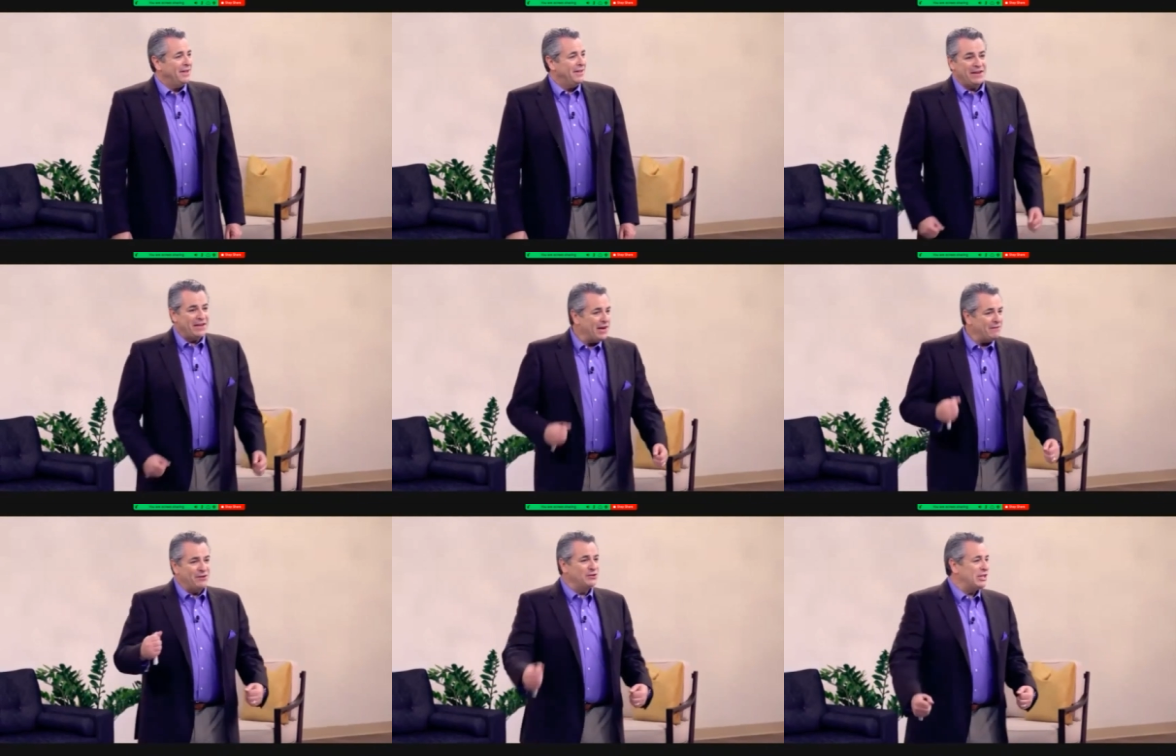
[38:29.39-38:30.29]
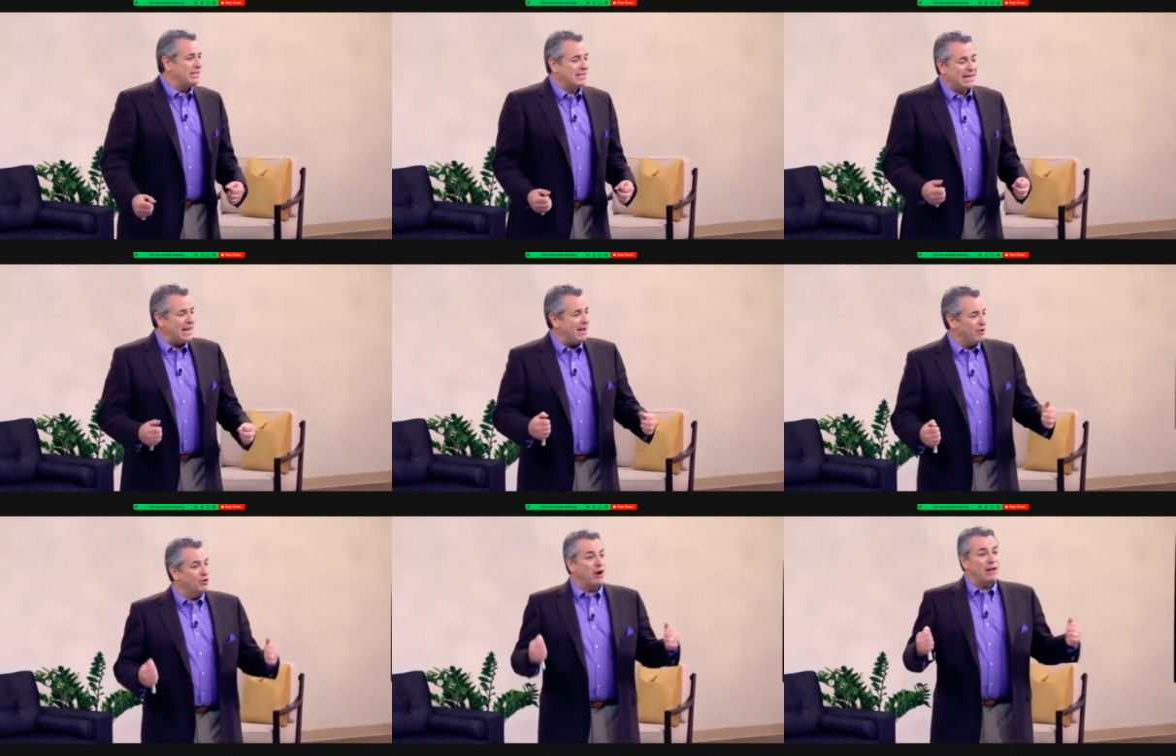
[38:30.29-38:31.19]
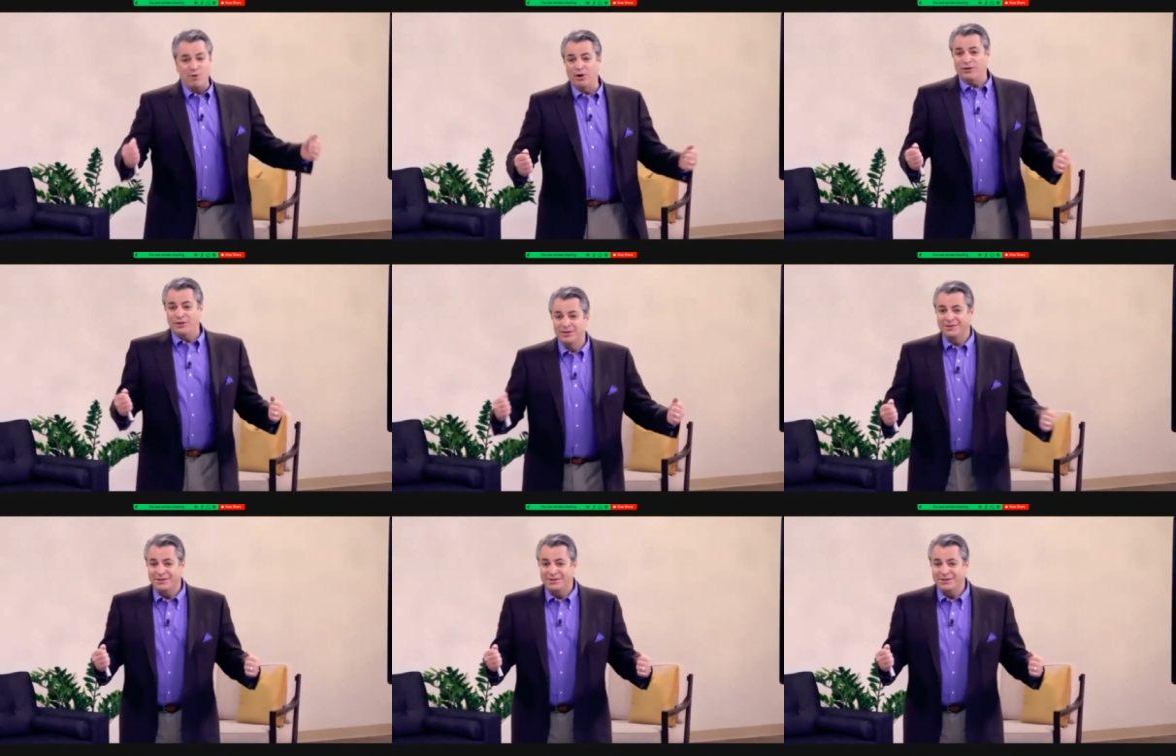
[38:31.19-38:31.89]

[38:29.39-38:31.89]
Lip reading: And then you get a few sales, and then you have a great month.